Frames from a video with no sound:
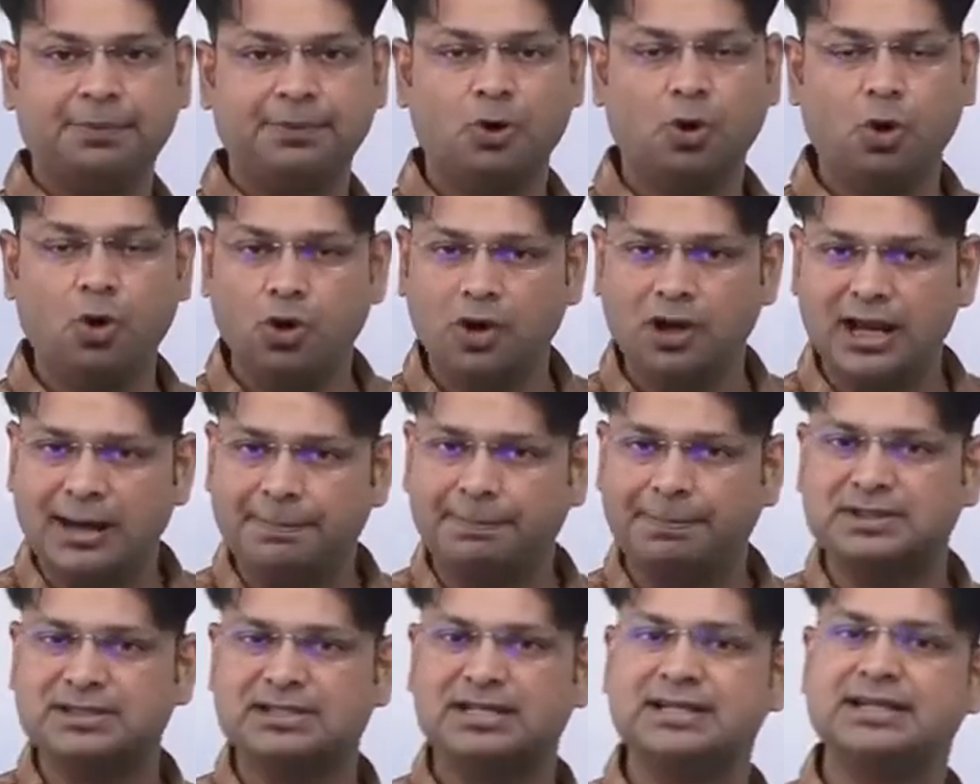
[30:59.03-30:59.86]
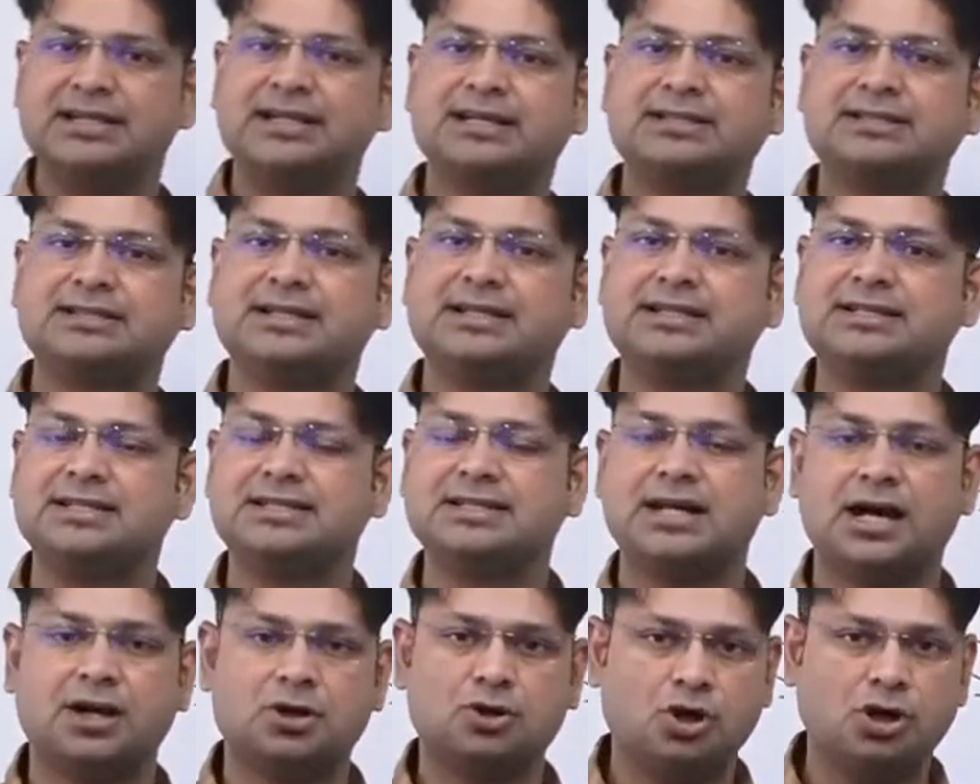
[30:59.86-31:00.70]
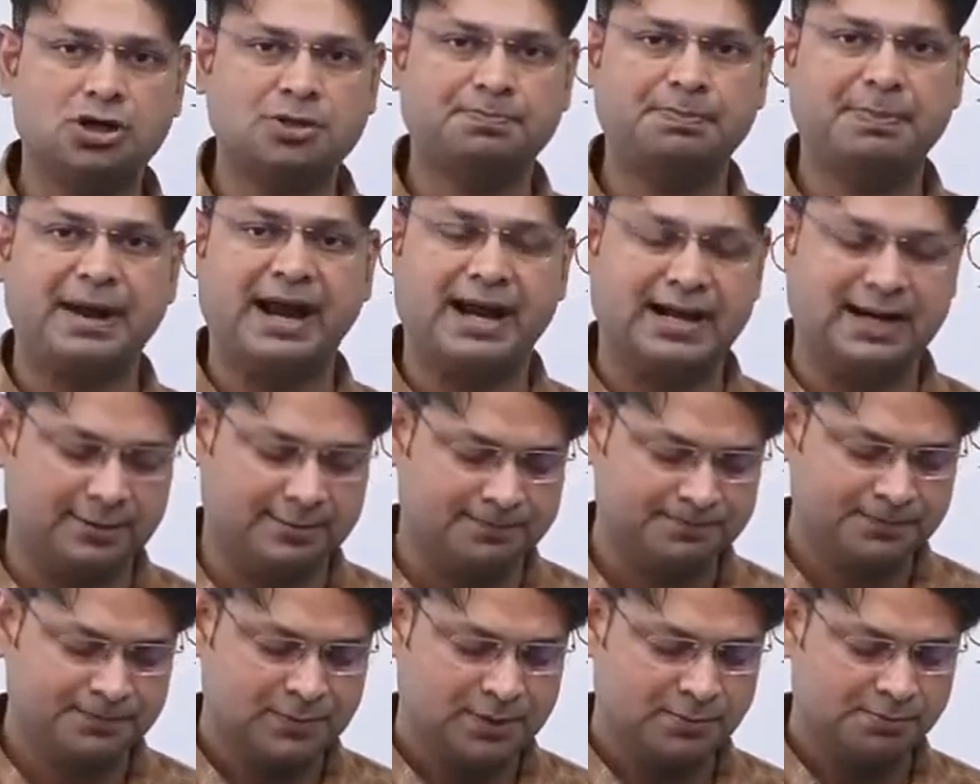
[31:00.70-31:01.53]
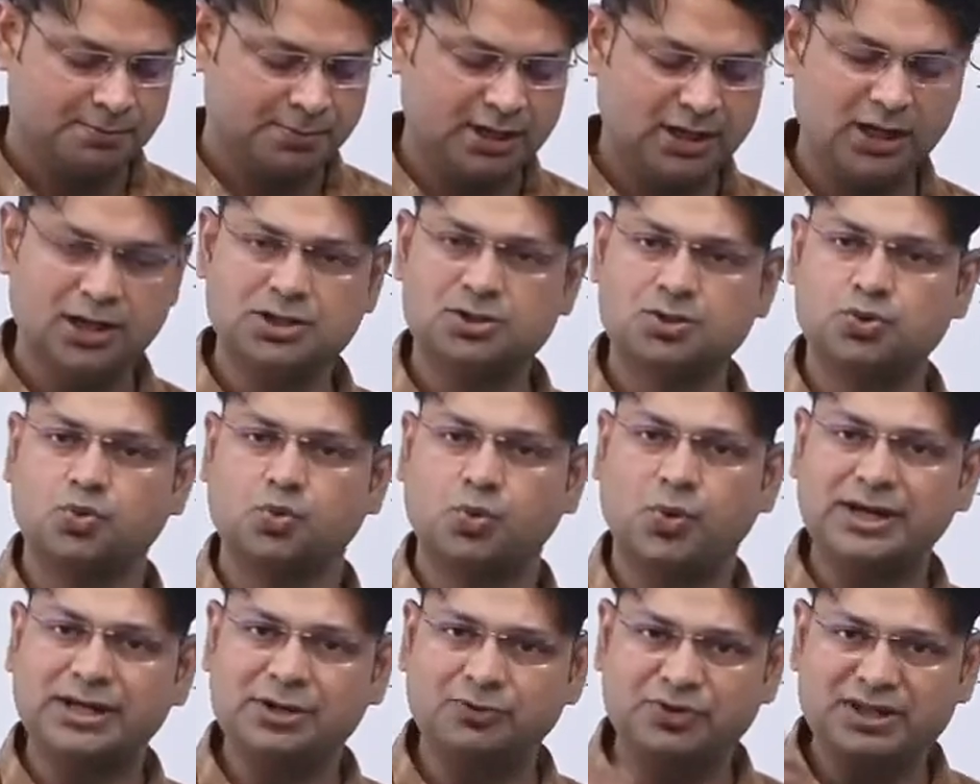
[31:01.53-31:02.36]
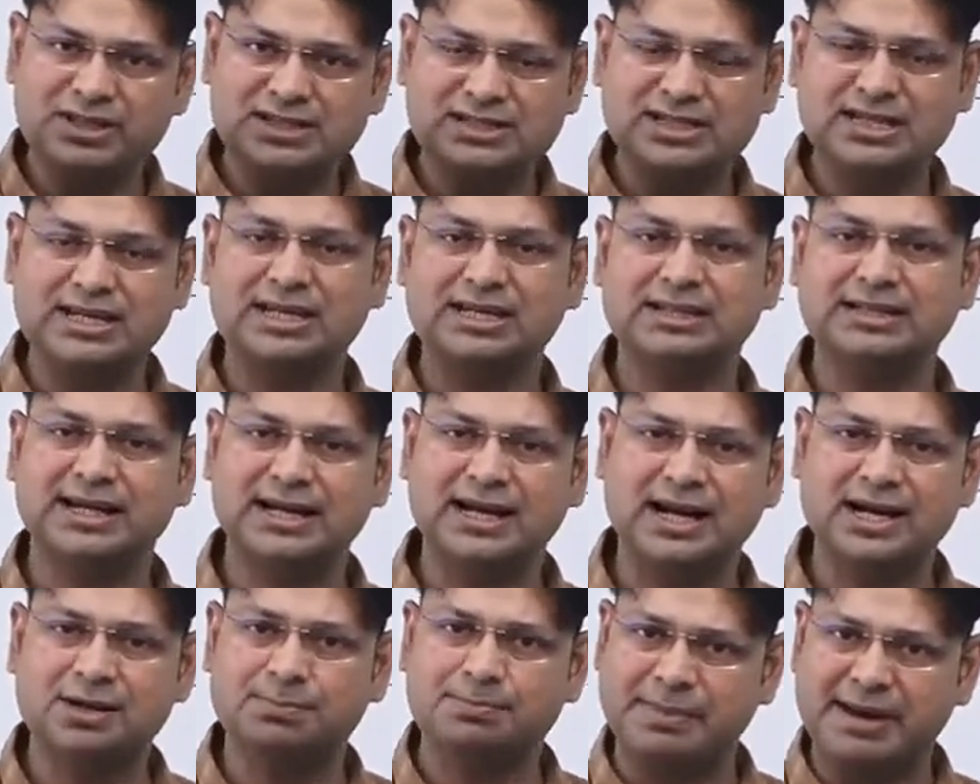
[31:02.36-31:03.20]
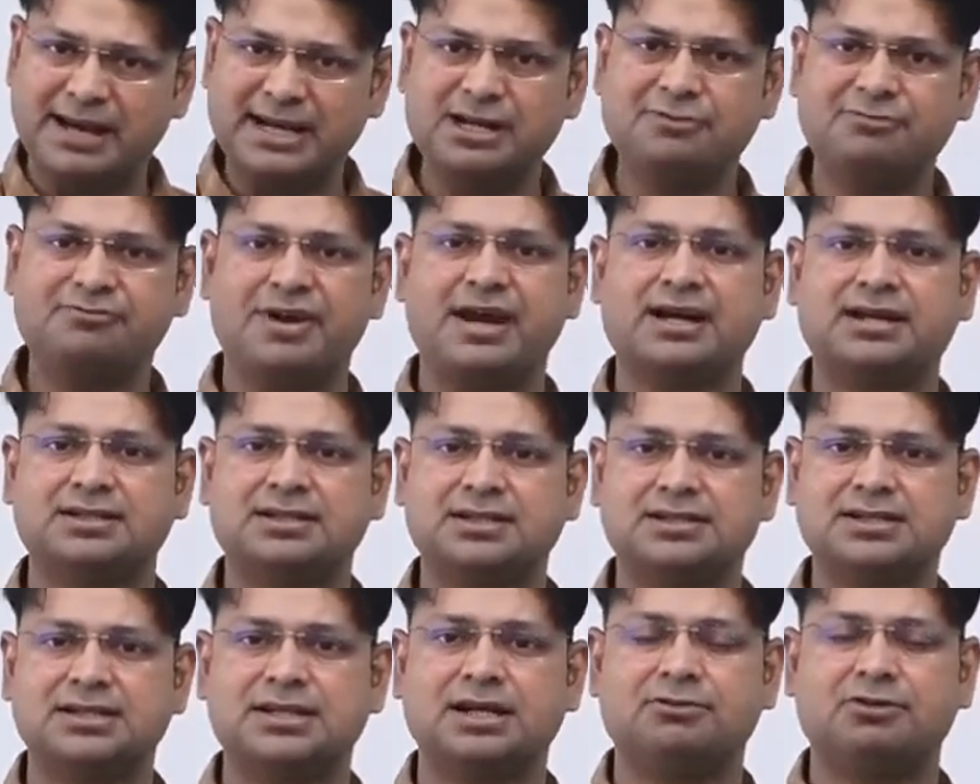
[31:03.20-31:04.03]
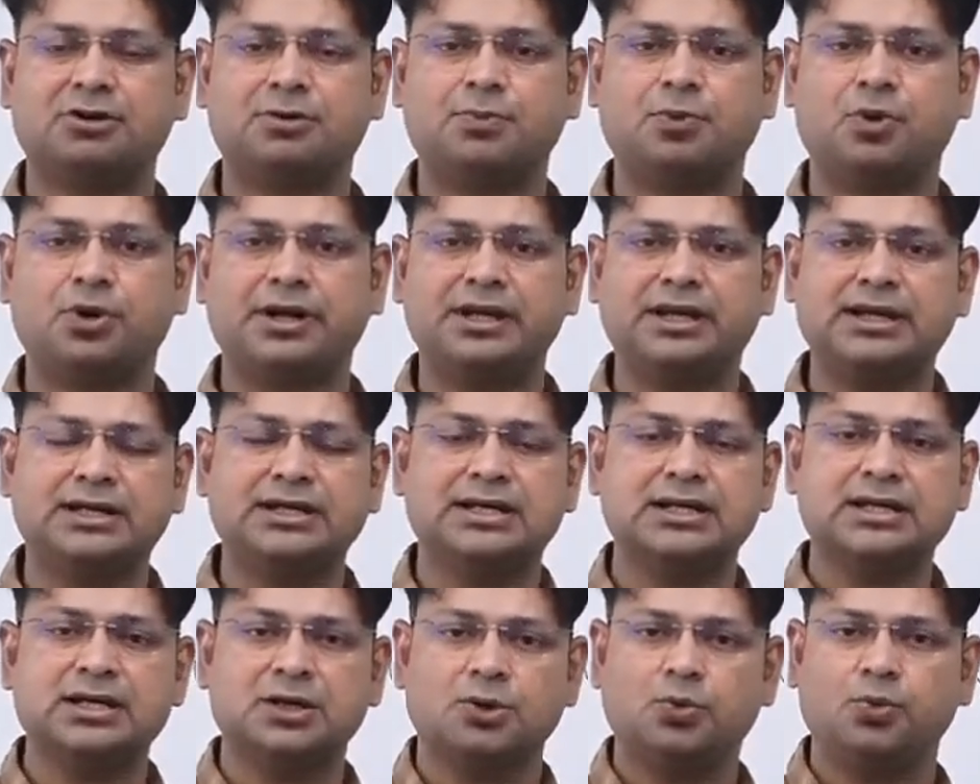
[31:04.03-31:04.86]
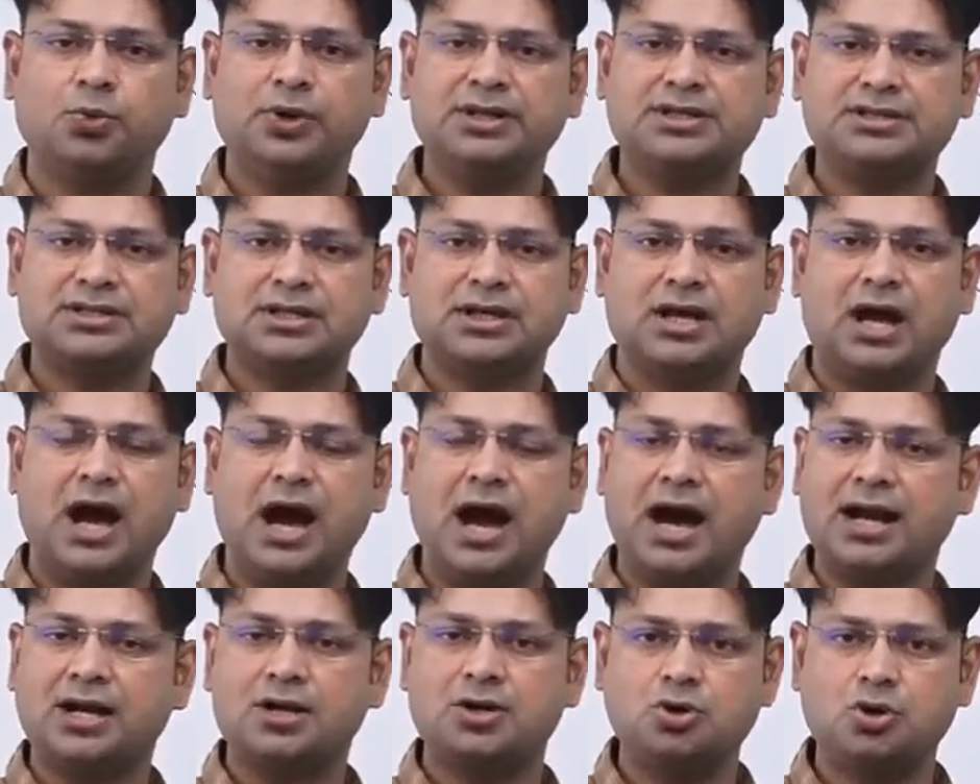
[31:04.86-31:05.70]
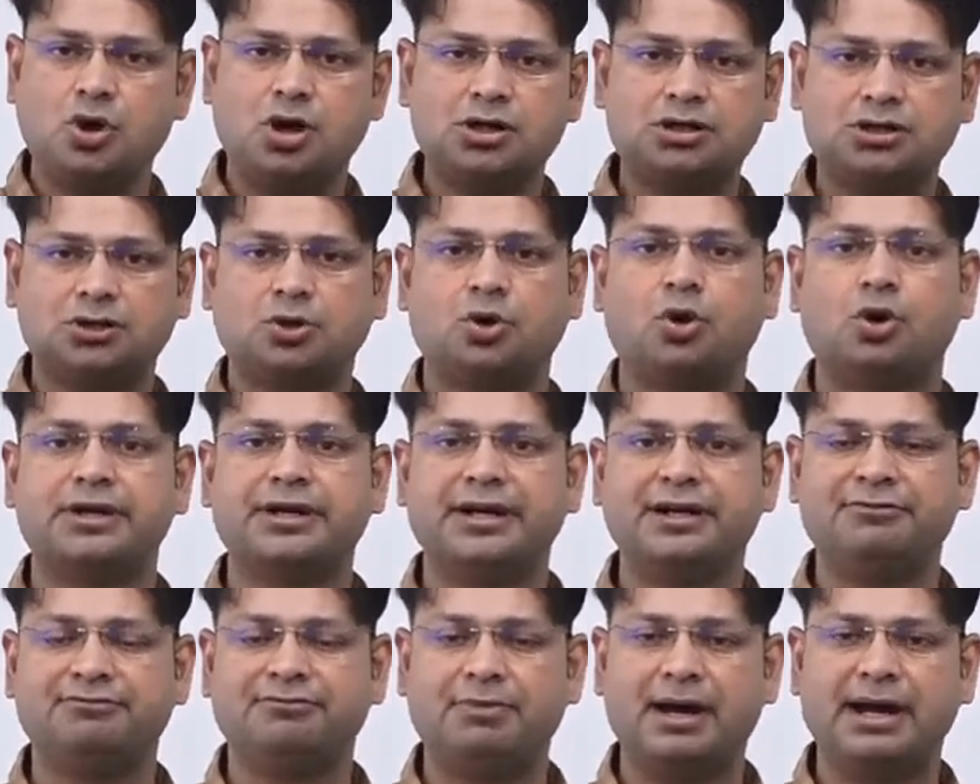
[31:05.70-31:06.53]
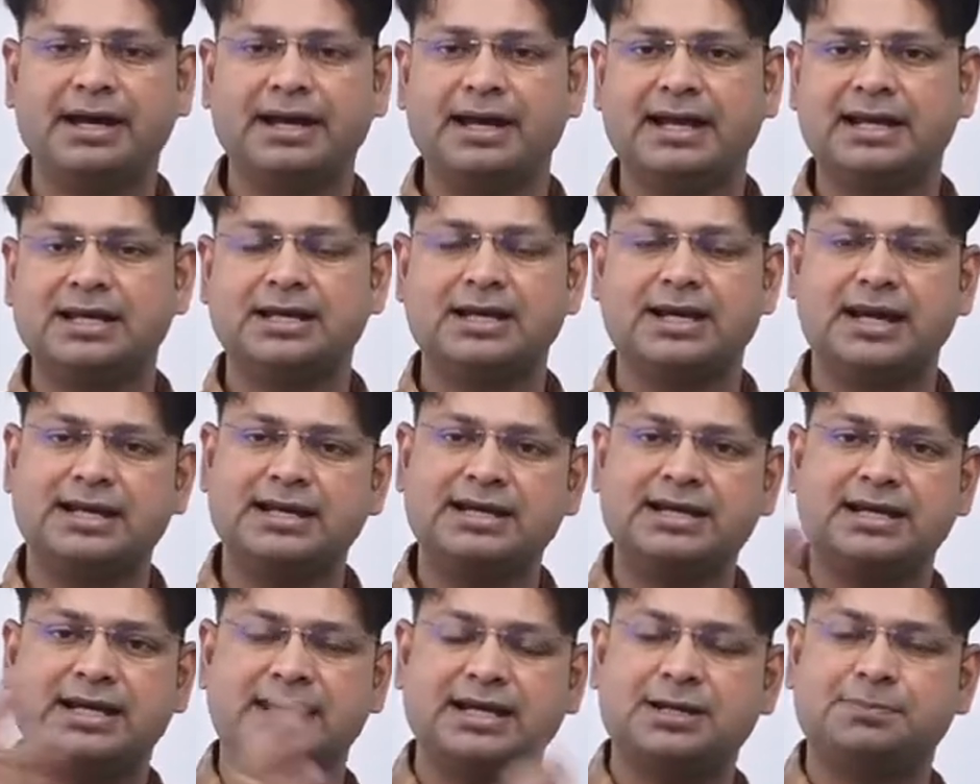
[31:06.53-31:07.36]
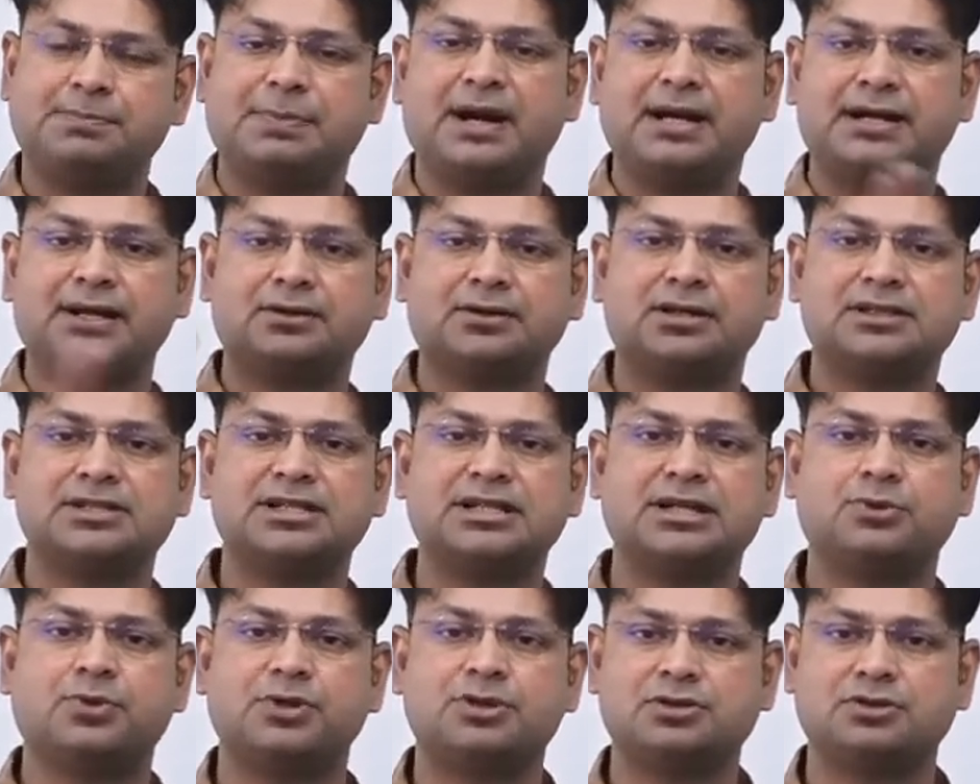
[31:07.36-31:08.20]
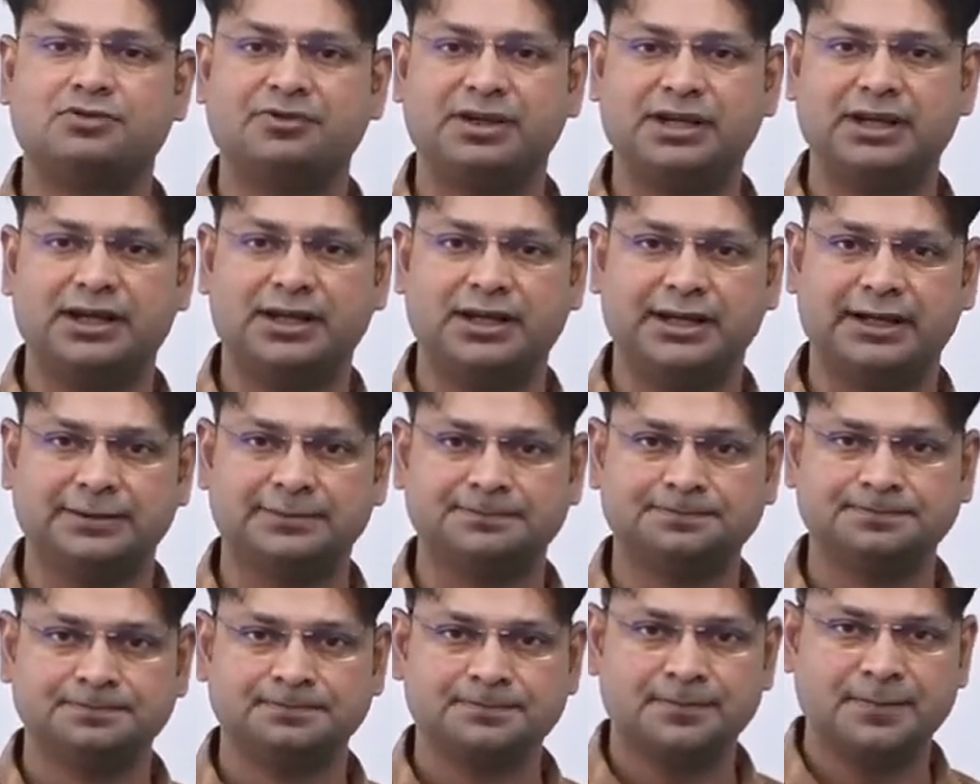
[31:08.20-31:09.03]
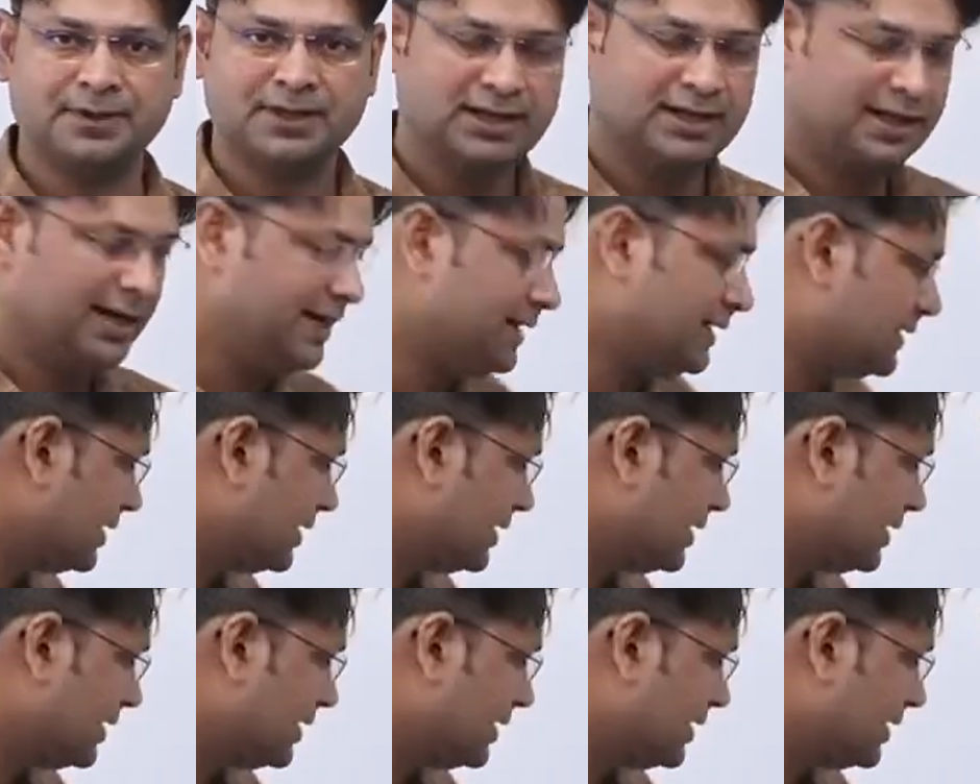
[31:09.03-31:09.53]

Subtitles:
All epigenetic changes are not bad, because what we see, there are many factors in our body which are not coded by any particular sequence of DNA, right?